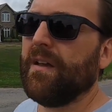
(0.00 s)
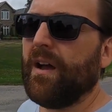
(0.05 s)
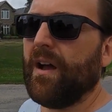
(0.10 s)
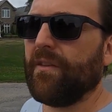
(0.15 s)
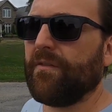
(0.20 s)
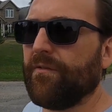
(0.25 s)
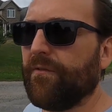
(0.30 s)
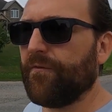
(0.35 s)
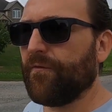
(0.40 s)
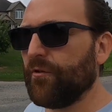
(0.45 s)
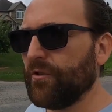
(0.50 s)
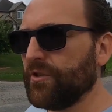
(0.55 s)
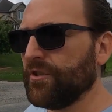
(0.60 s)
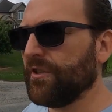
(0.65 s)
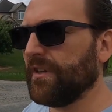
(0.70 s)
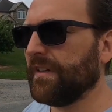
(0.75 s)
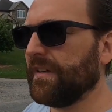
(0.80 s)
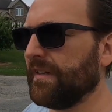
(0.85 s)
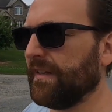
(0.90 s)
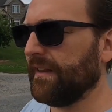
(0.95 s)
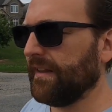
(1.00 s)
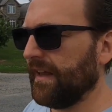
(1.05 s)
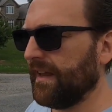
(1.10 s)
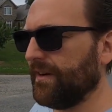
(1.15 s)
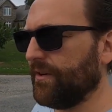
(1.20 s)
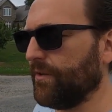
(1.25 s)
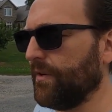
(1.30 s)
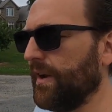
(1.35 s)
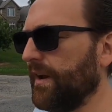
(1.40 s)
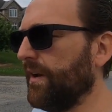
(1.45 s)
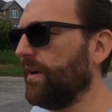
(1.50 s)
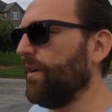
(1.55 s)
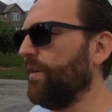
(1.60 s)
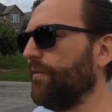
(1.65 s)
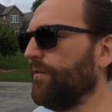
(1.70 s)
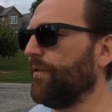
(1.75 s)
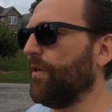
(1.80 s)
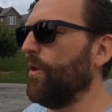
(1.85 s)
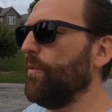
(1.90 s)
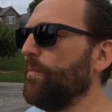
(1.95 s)
unfortunate lettering
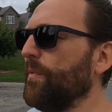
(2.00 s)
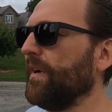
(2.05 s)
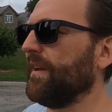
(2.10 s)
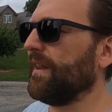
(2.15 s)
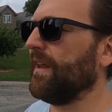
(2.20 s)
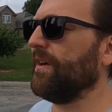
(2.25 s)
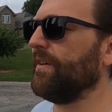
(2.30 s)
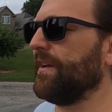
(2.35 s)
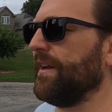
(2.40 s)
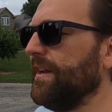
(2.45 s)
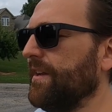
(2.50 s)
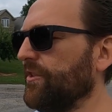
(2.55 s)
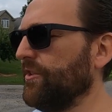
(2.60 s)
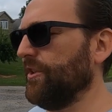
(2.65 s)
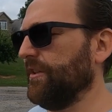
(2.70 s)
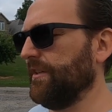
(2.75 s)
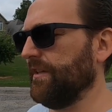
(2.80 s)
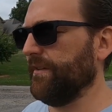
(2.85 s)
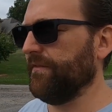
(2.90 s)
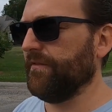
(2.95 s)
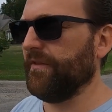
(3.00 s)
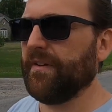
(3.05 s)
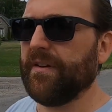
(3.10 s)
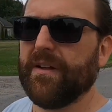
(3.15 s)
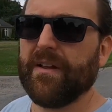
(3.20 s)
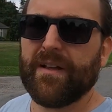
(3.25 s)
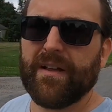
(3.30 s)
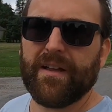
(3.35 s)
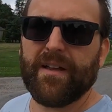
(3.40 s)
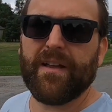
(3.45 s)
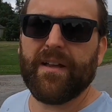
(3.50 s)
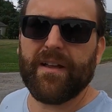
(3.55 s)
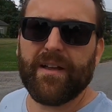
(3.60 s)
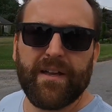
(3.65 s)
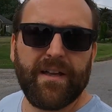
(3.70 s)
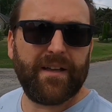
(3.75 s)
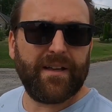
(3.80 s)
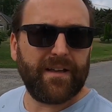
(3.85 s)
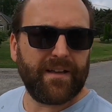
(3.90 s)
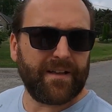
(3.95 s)
of Open Cloud Initiative
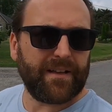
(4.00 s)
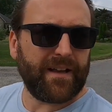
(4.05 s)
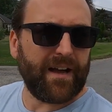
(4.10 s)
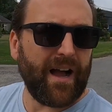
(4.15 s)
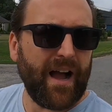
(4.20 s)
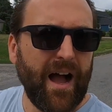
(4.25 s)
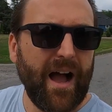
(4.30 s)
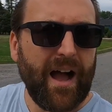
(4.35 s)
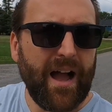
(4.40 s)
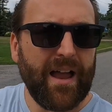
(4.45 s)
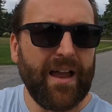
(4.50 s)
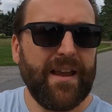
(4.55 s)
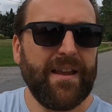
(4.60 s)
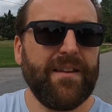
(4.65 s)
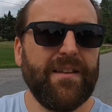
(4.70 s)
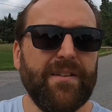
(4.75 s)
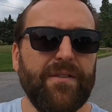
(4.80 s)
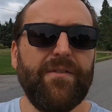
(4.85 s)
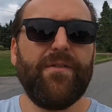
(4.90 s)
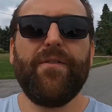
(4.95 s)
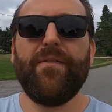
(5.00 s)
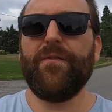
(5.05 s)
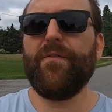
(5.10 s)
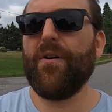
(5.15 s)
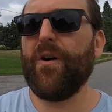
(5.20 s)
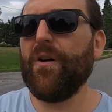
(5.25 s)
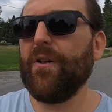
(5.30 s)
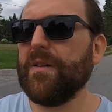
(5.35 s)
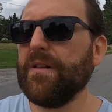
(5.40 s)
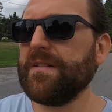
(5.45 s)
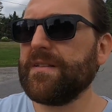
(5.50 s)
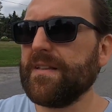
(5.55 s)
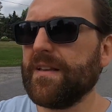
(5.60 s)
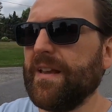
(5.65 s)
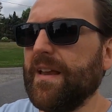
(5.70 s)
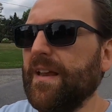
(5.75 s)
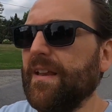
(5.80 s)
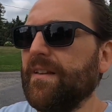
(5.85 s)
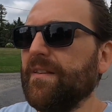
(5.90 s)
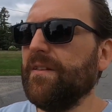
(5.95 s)
kind of falls
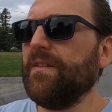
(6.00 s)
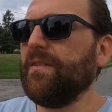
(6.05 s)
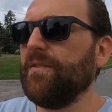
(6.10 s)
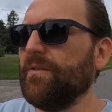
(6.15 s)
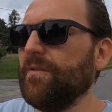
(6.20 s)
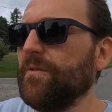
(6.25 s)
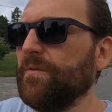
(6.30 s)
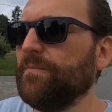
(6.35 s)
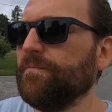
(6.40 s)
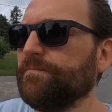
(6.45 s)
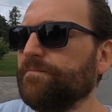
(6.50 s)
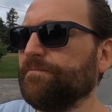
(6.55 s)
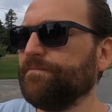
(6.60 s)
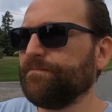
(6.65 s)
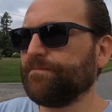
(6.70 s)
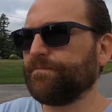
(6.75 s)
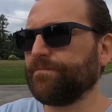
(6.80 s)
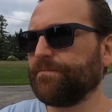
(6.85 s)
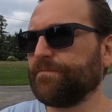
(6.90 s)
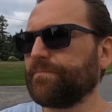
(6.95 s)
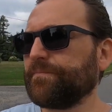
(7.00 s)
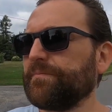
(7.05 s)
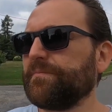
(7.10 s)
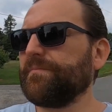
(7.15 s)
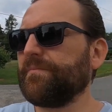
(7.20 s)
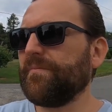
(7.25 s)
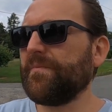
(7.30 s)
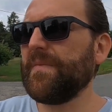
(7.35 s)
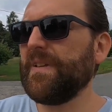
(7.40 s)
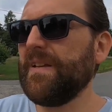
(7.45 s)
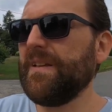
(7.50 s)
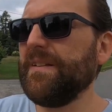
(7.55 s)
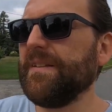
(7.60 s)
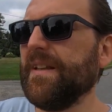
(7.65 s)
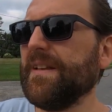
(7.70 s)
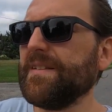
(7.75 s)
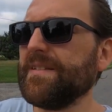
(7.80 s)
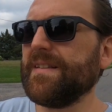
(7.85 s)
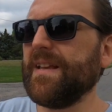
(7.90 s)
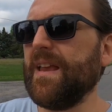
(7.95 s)
into
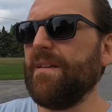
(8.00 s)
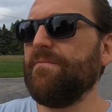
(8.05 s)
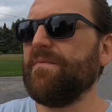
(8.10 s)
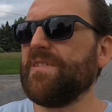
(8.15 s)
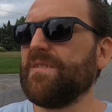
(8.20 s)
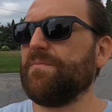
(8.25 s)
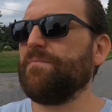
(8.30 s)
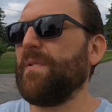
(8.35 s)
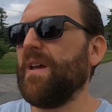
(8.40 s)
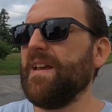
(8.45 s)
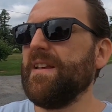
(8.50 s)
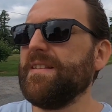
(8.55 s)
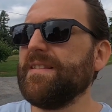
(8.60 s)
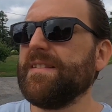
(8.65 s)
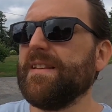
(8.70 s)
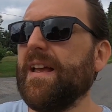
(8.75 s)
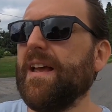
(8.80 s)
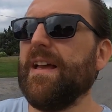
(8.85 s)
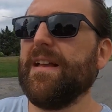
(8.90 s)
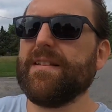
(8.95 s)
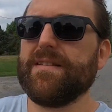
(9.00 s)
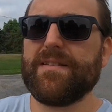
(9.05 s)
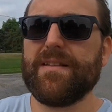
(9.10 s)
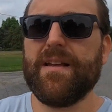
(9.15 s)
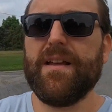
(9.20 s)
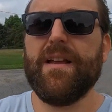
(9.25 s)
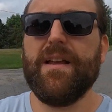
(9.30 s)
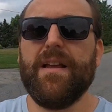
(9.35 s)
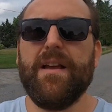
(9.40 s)
the same space as